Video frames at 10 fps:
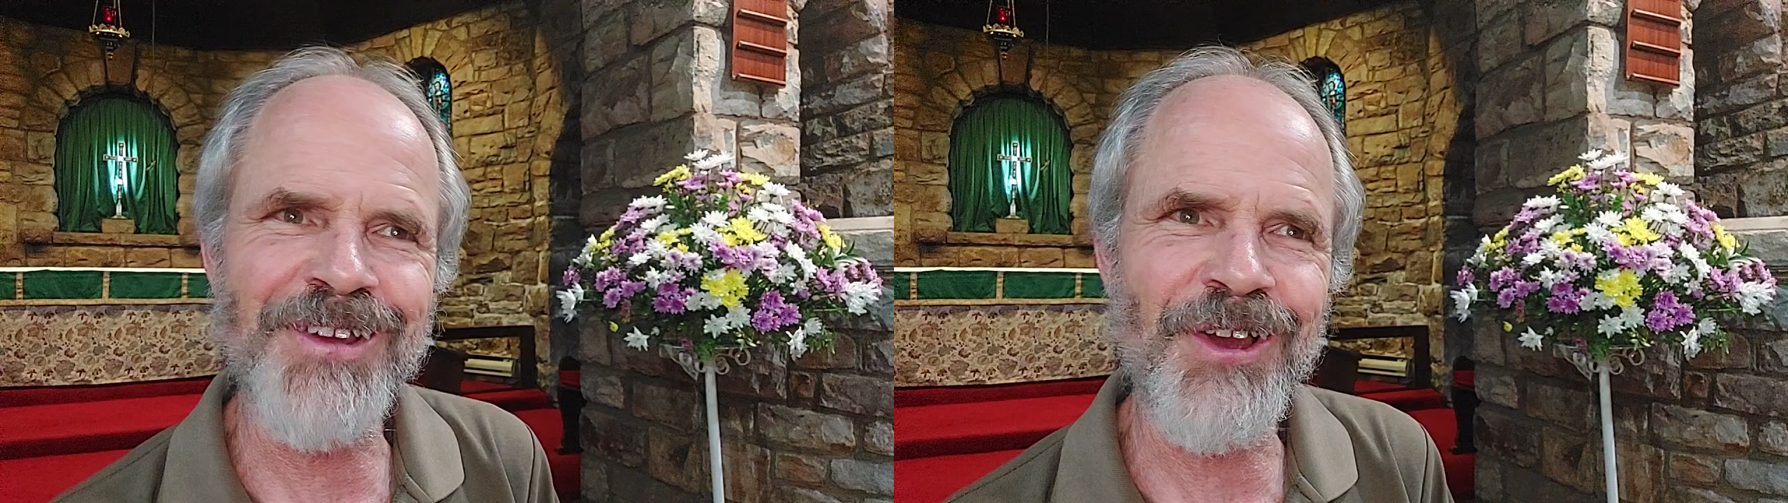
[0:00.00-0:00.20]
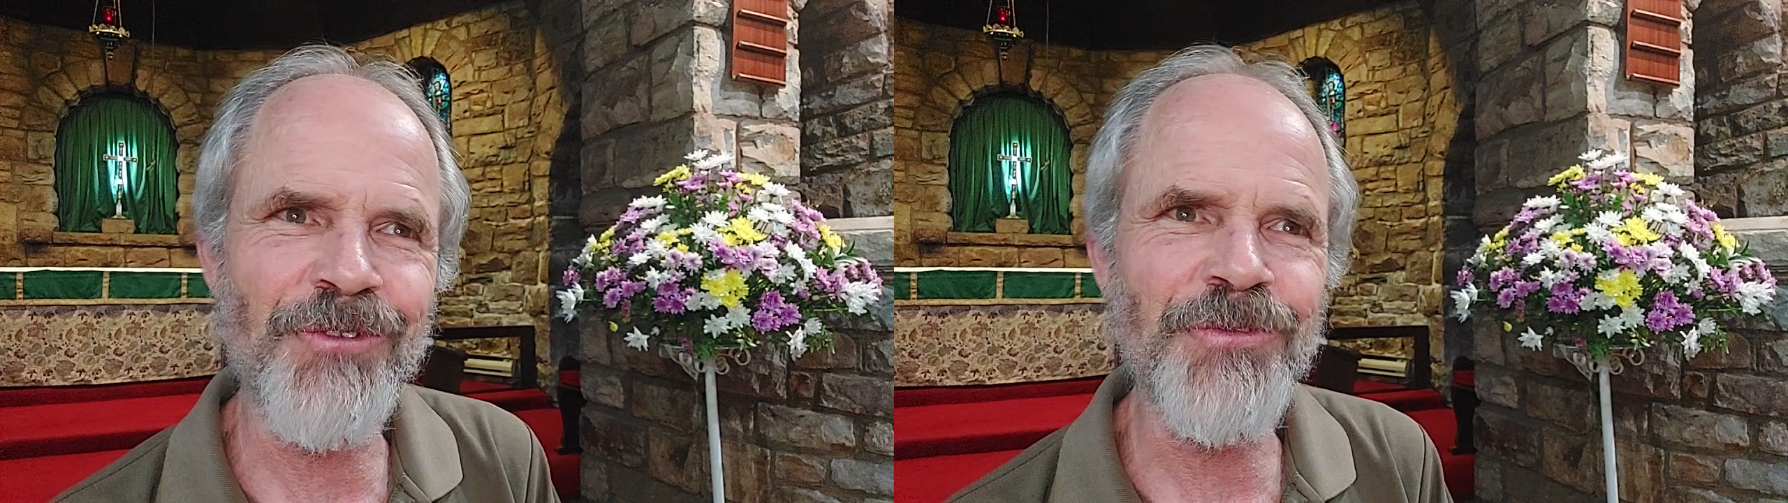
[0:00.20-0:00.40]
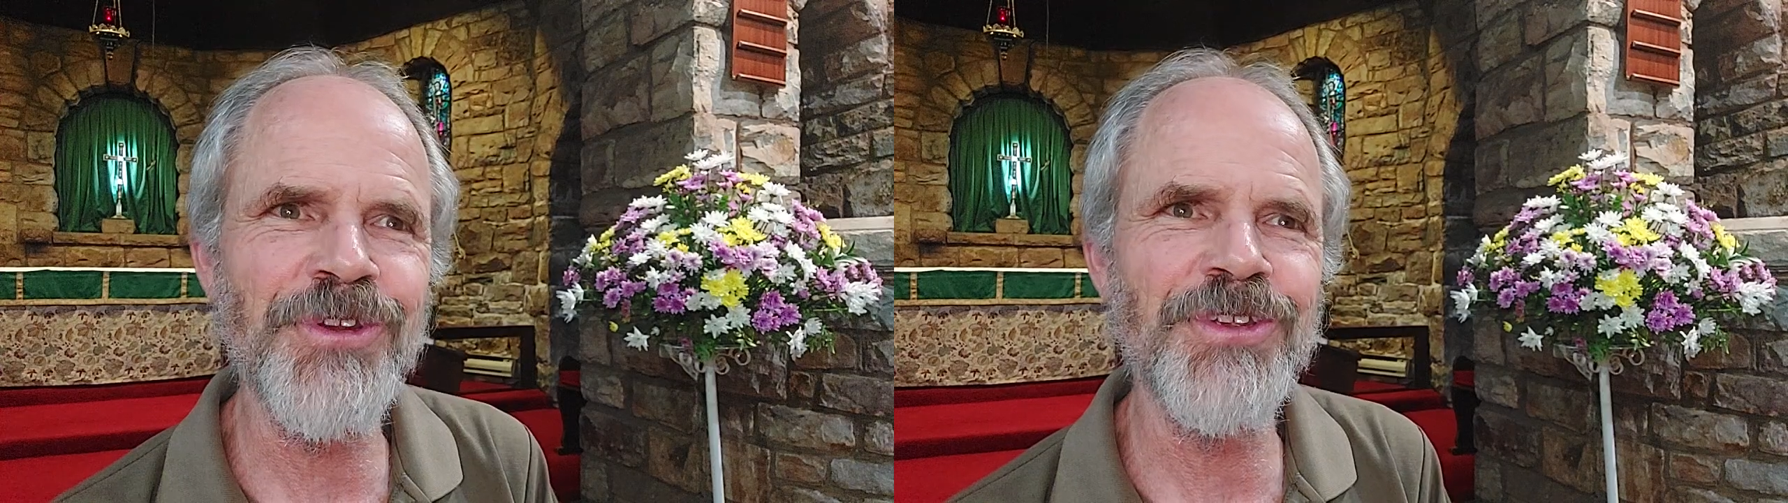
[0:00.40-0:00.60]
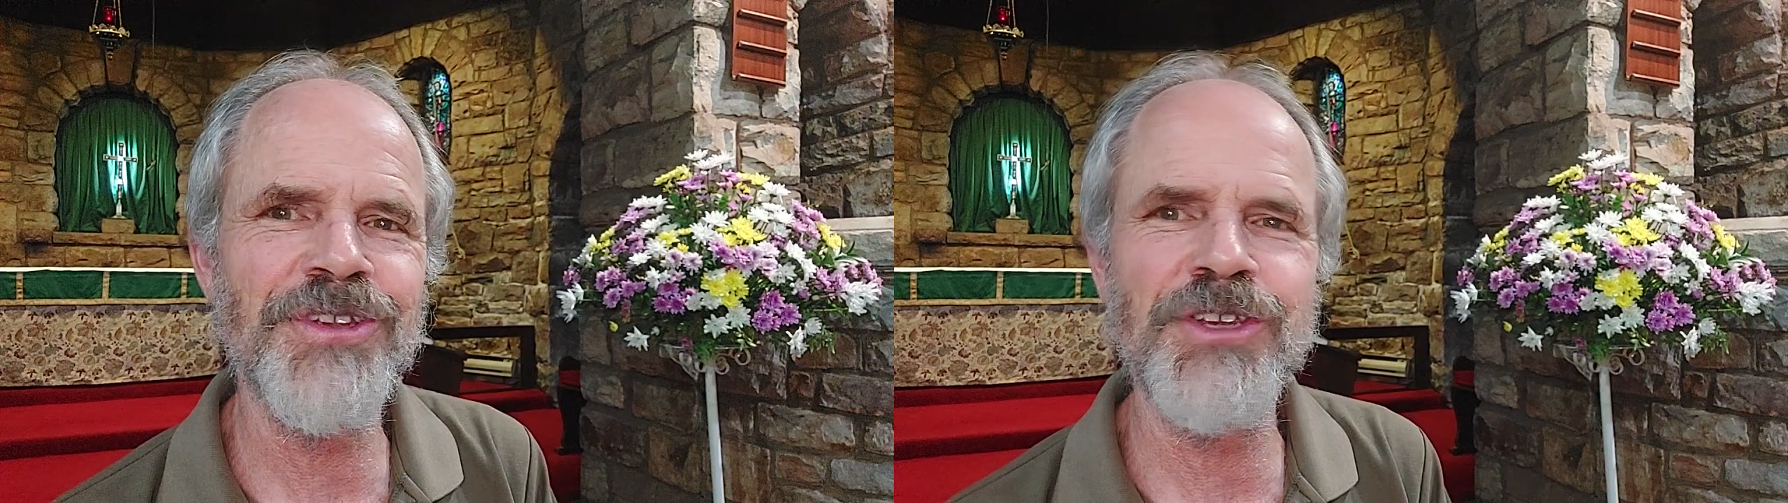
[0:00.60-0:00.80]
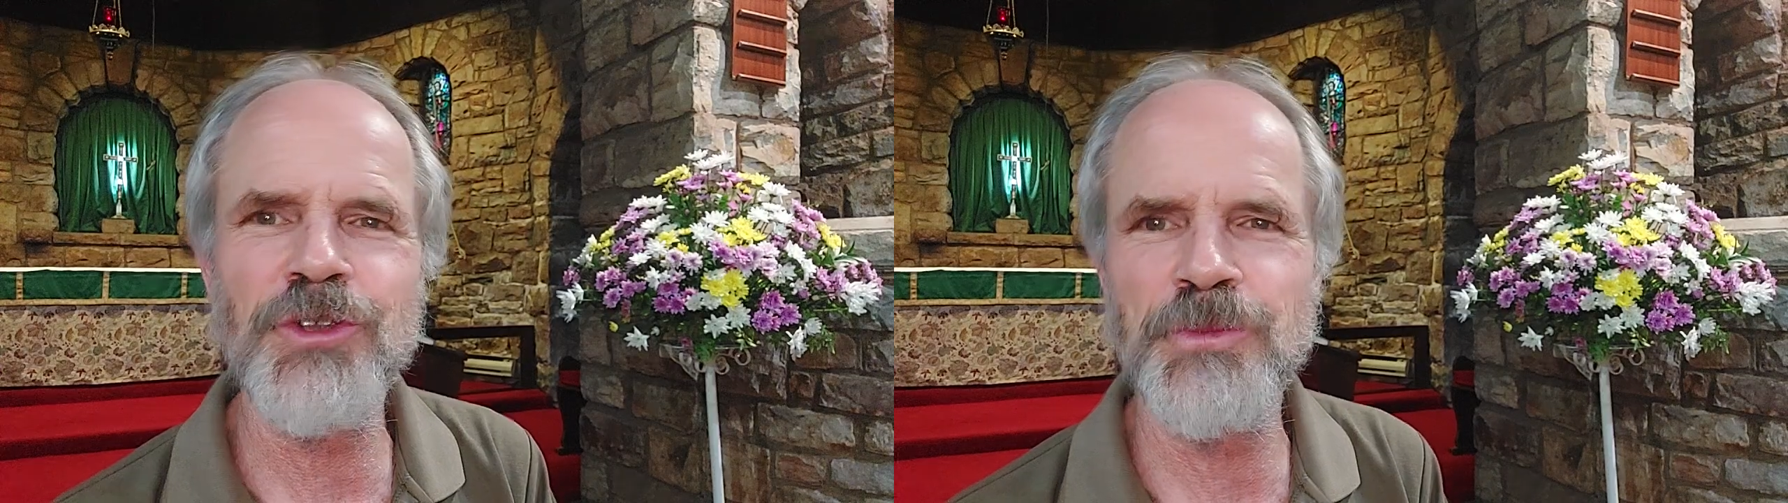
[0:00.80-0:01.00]
confidence
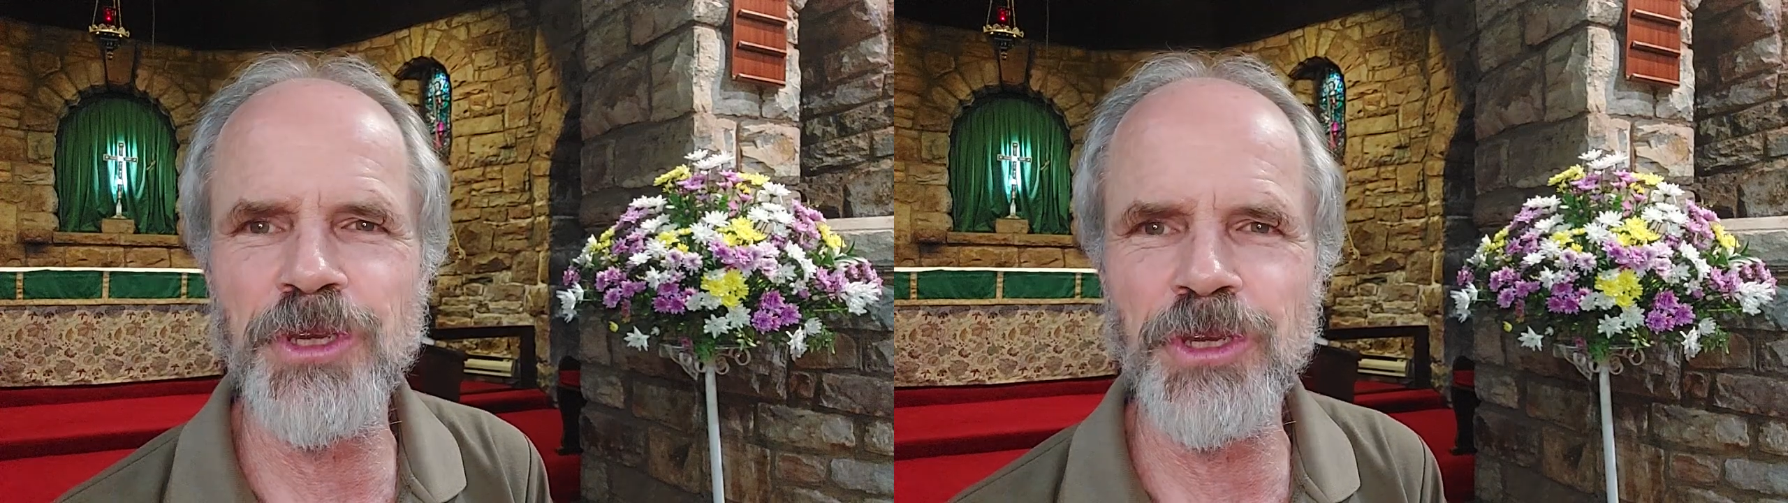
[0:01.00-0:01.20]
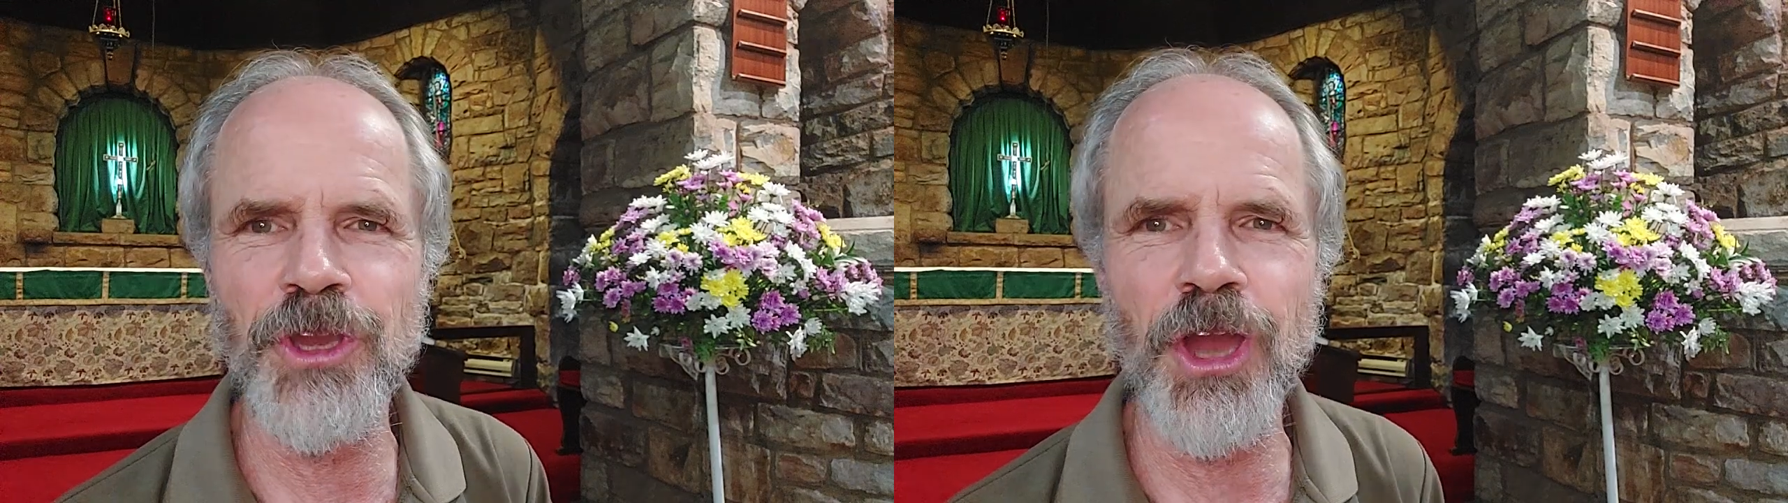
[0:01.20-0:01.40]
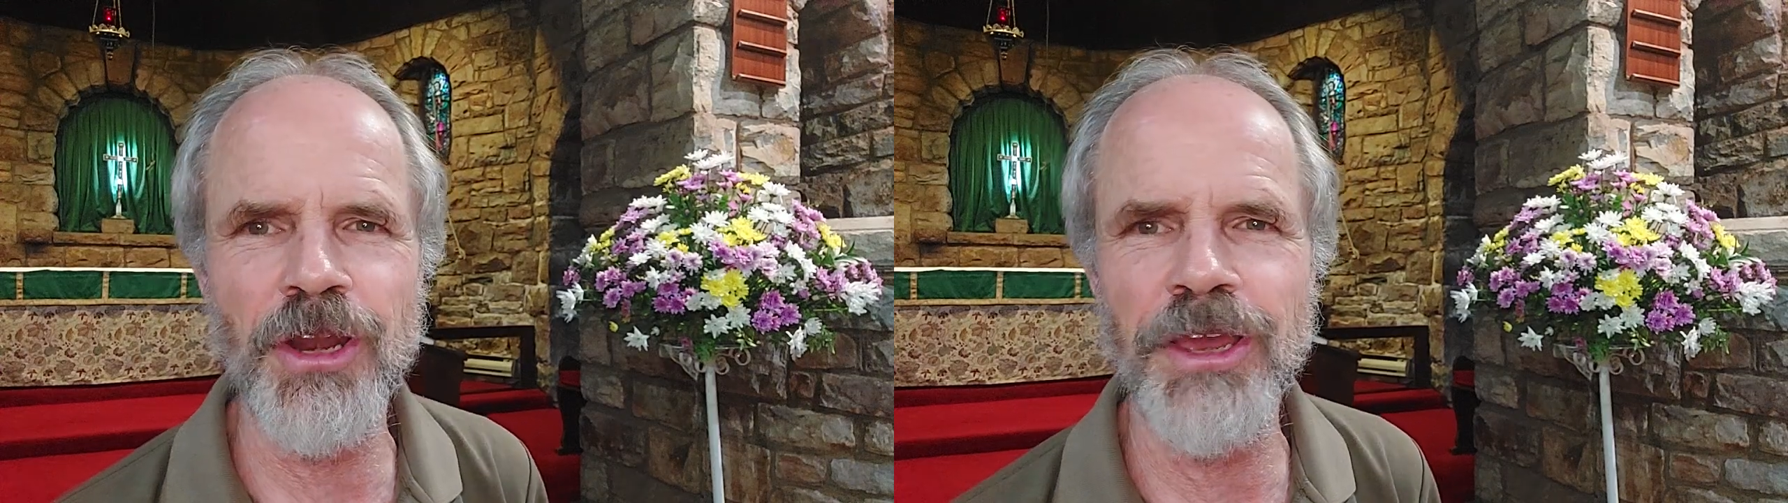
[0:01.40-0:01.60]
needs to be in God.